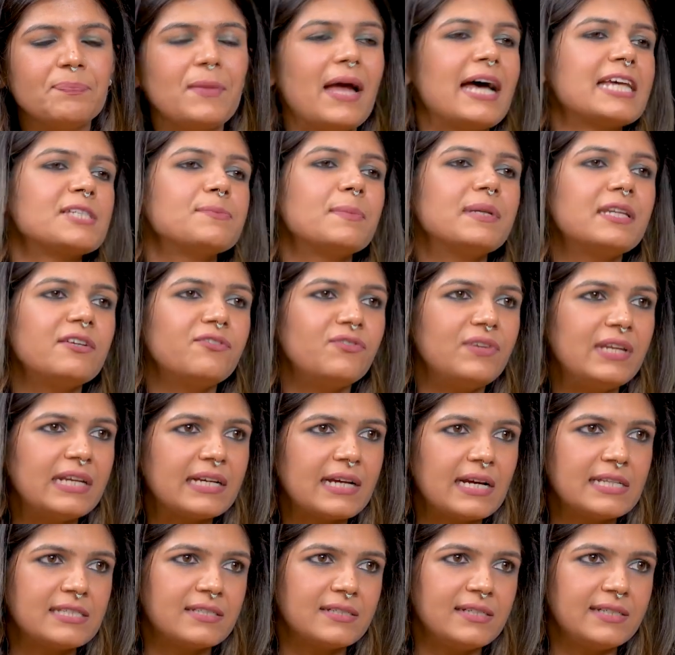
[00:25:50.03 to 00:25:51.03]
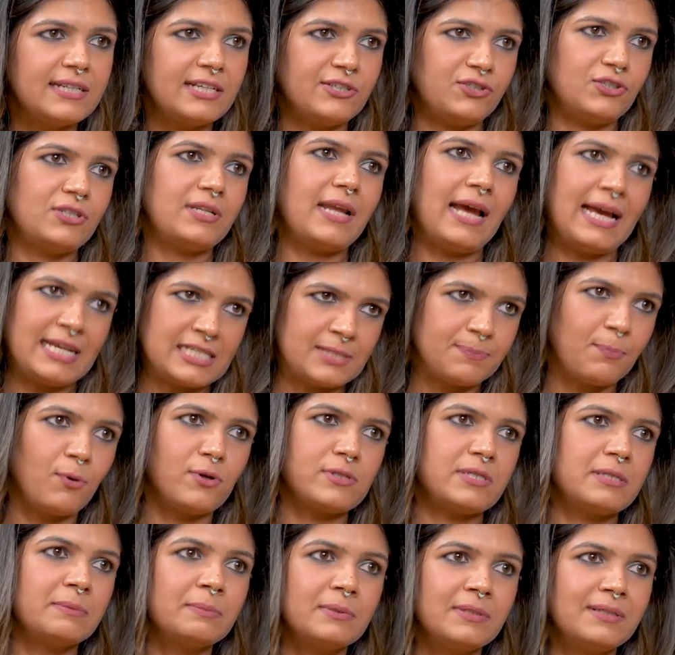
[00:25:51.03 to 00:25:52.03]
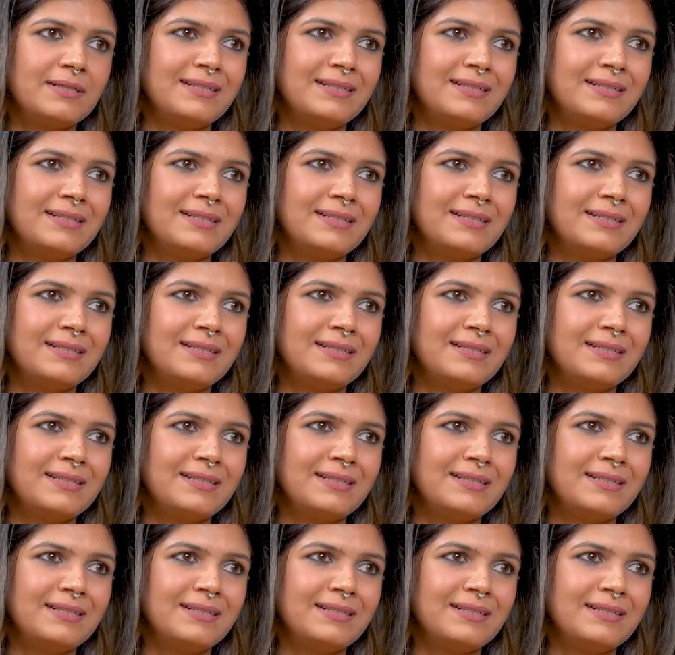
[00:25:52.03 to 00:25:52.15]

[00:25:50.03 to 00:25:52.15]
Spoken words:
as many free consultation as possible.